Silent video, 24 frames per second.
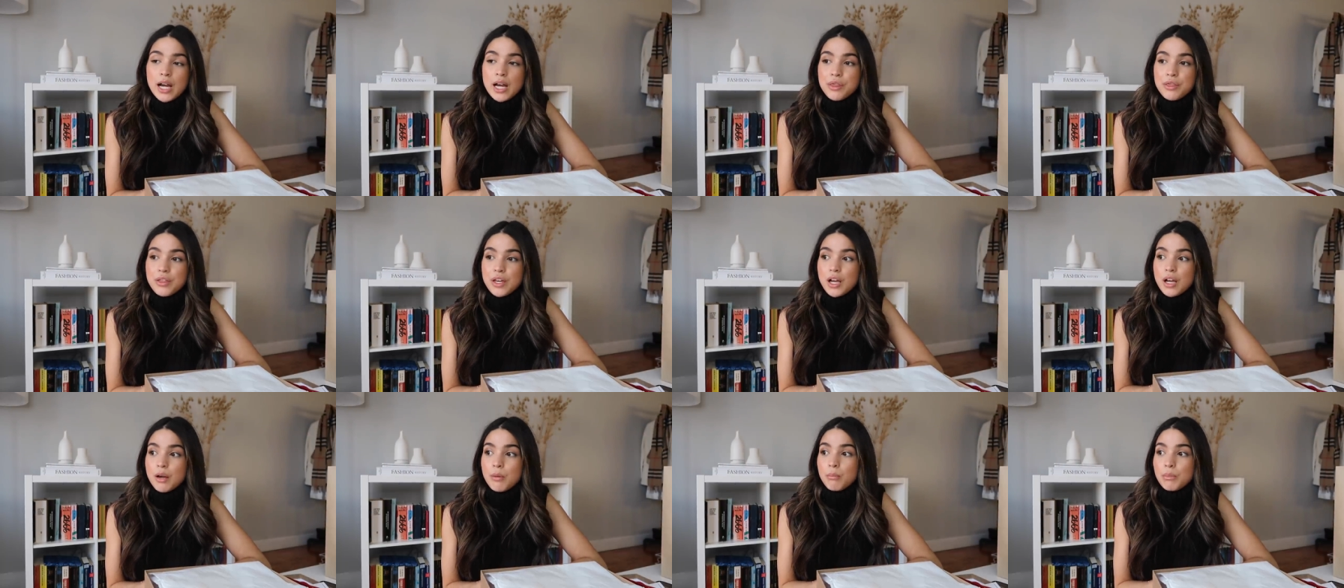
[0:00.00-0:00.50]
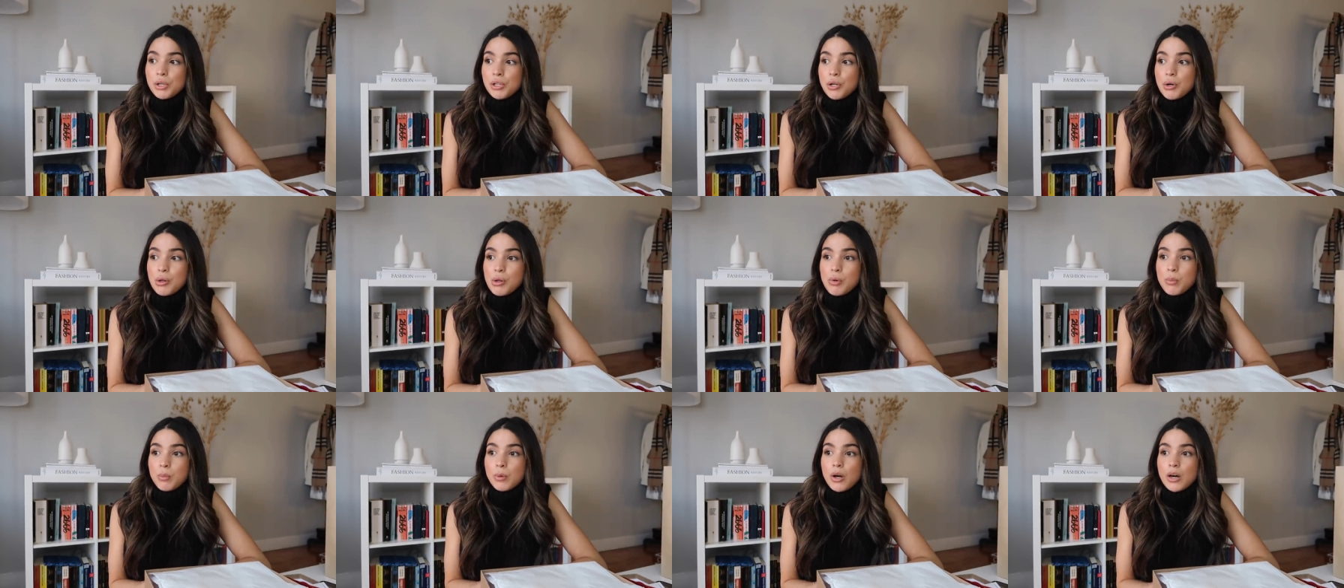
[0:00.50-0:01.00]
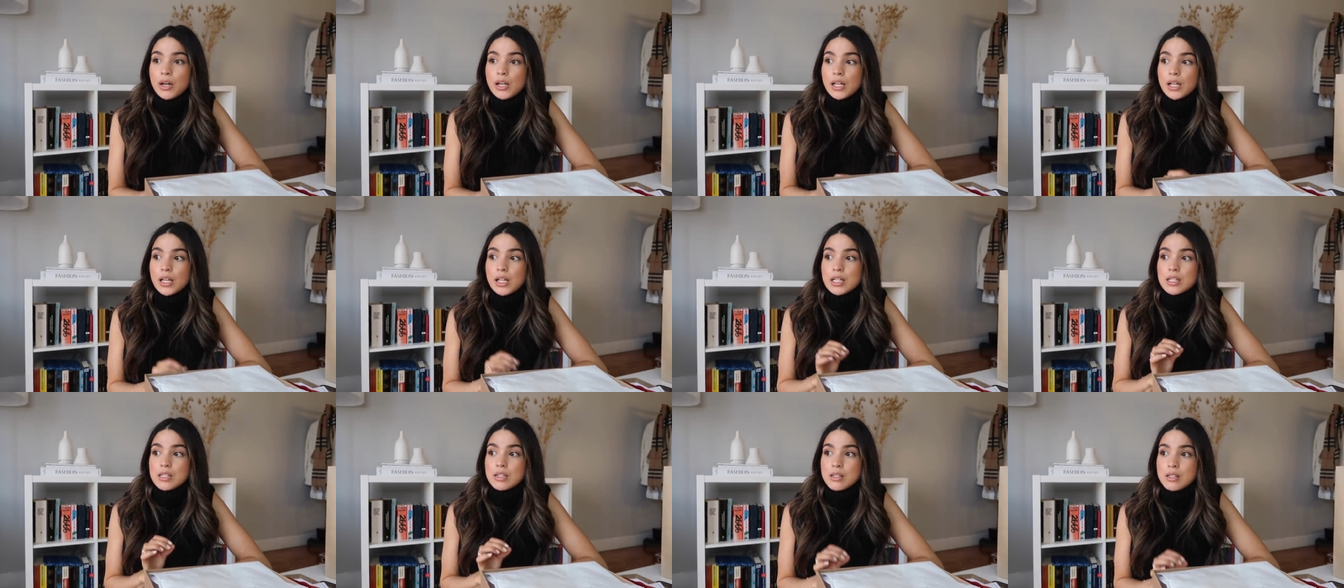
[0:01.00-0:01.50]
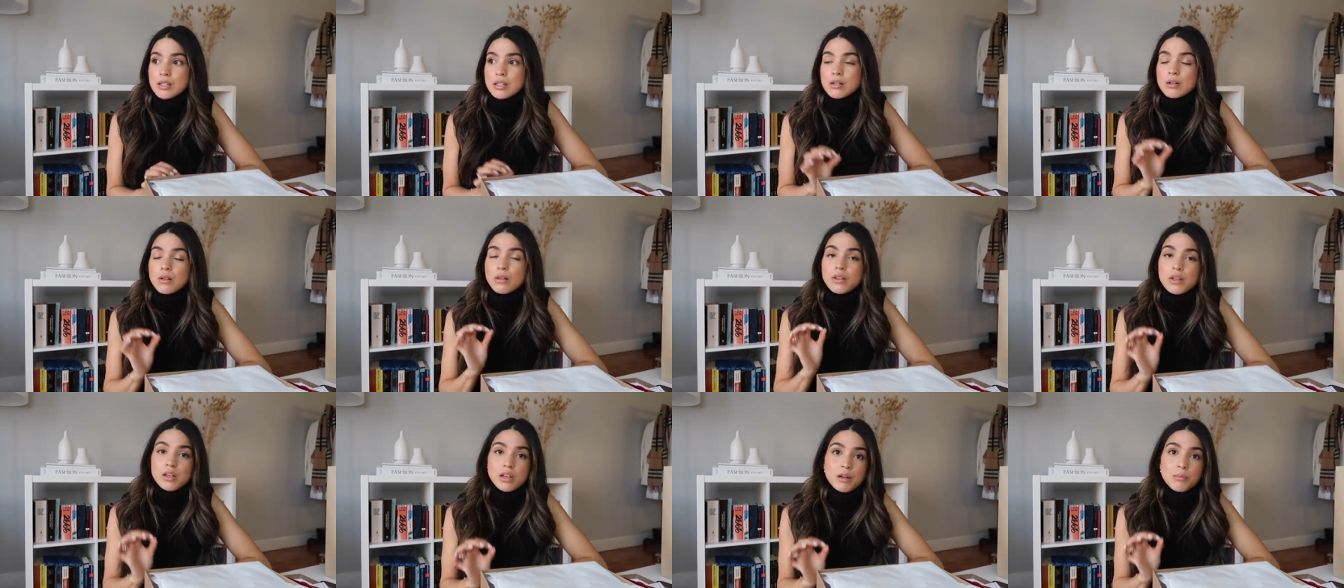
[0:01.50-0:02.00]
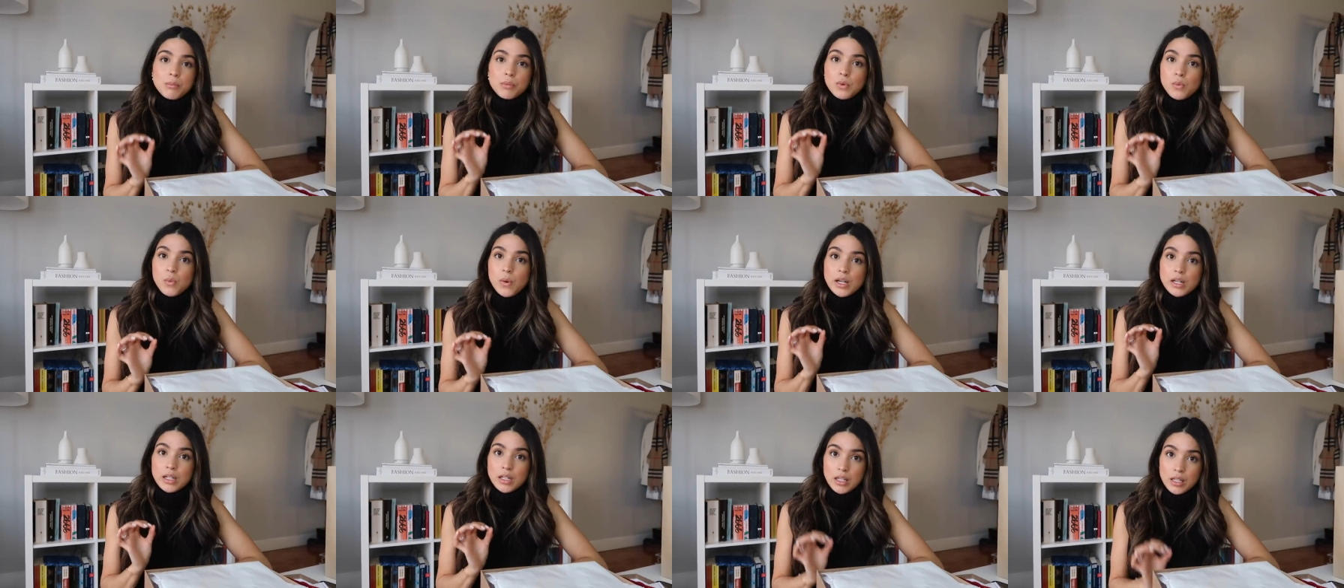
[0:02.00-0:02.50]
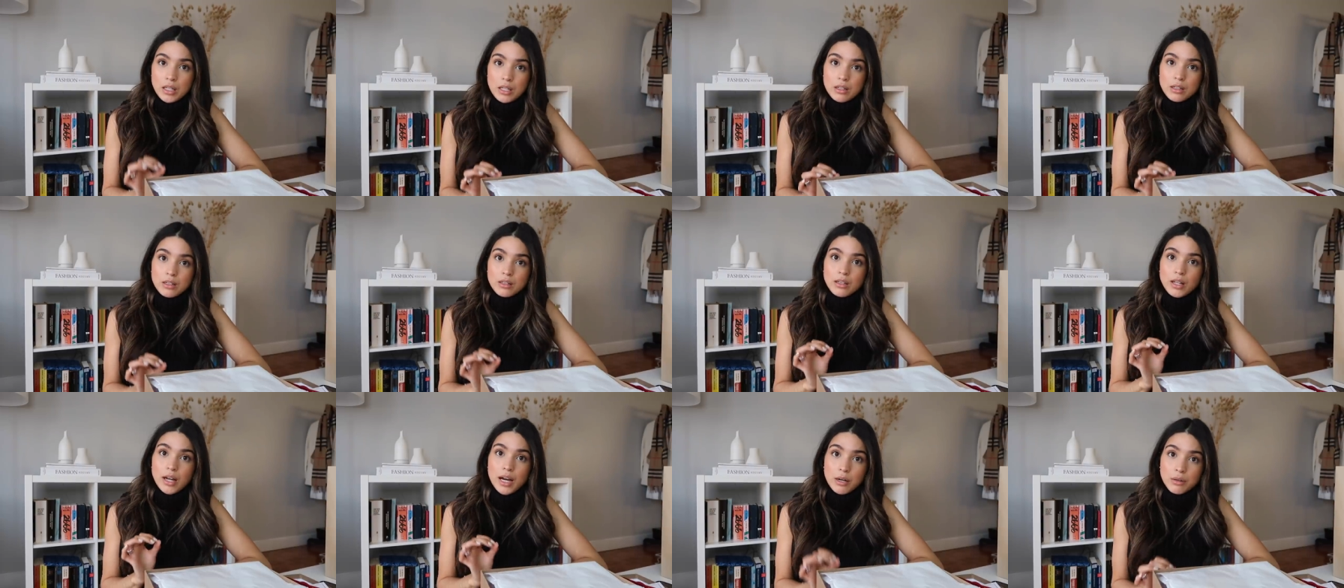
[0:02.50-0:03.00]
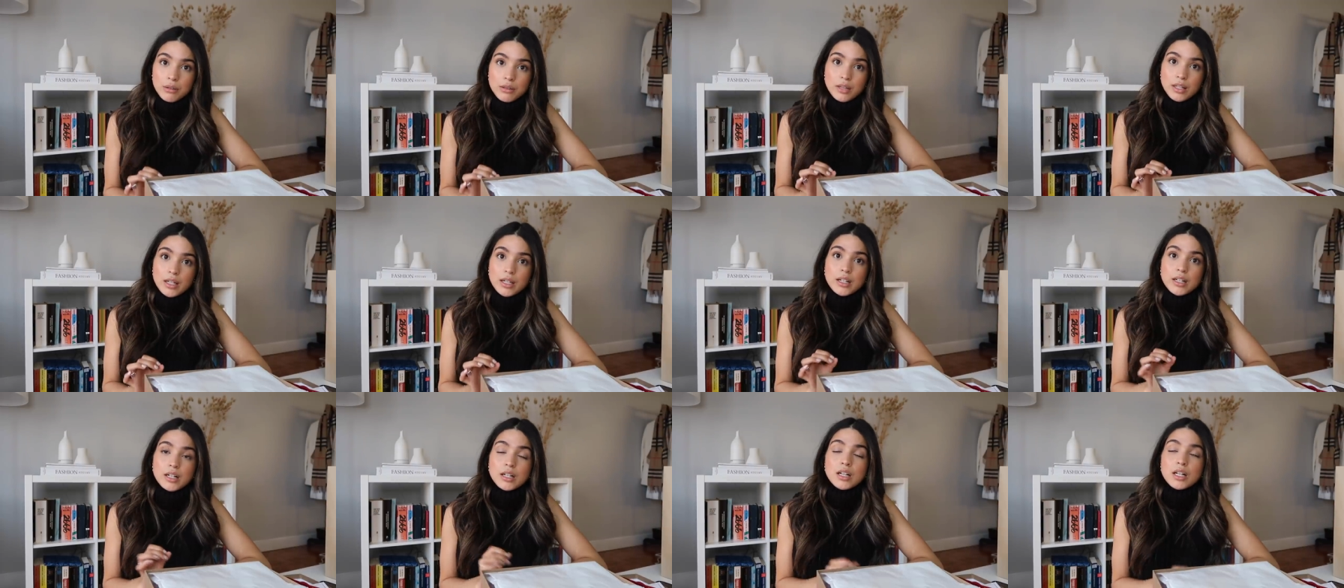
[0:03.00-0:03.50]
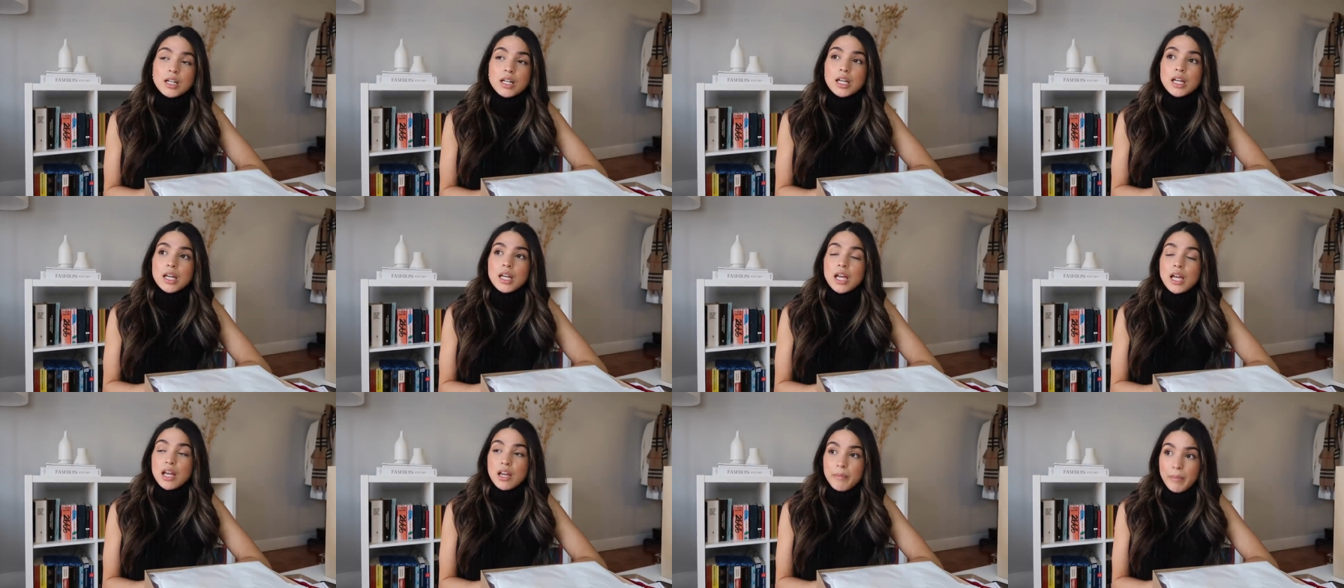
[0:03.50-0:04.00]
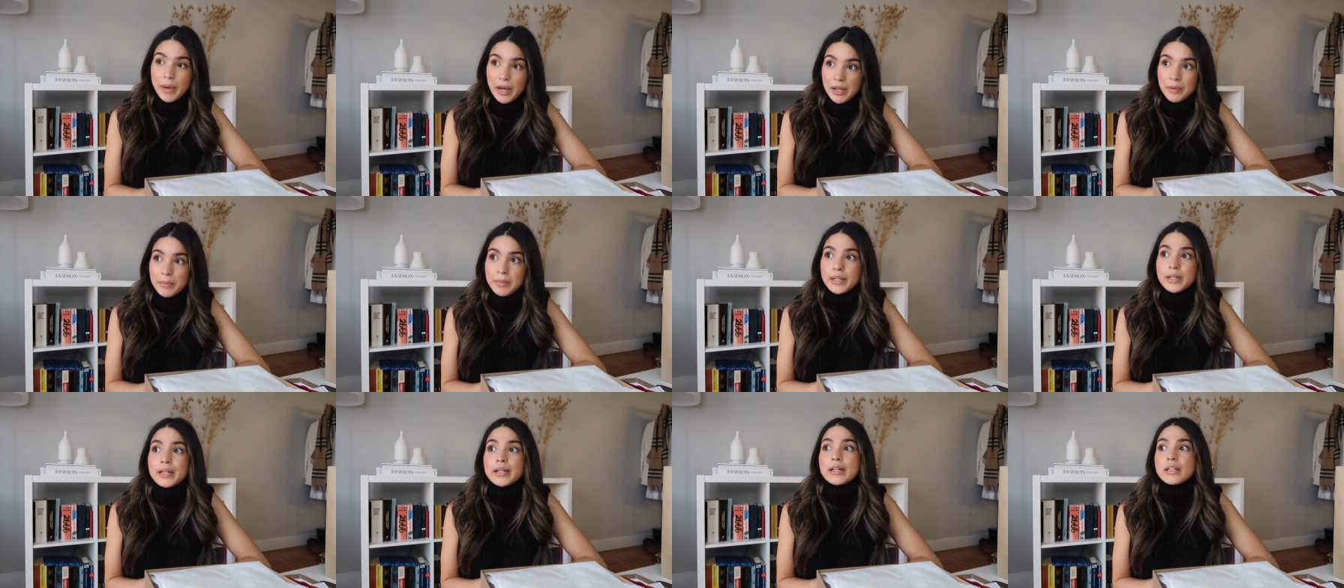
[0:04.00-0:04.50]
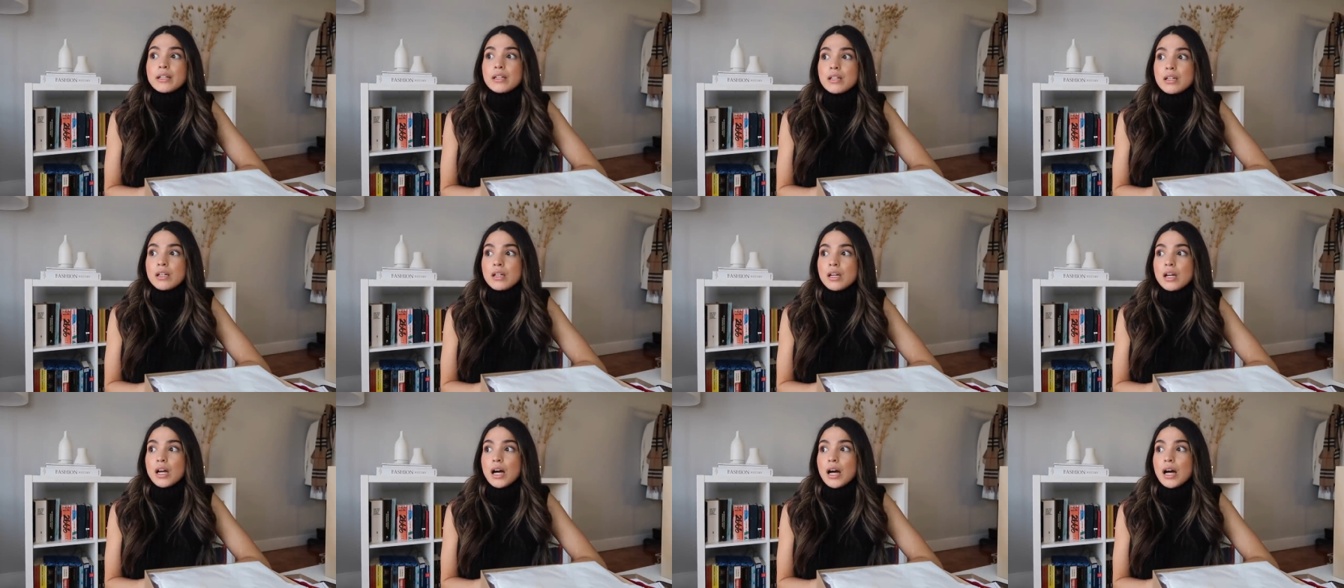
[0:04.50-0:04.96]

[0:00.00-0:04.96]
I think Manolo Blahnik is still the number one heel out there, in my opinion.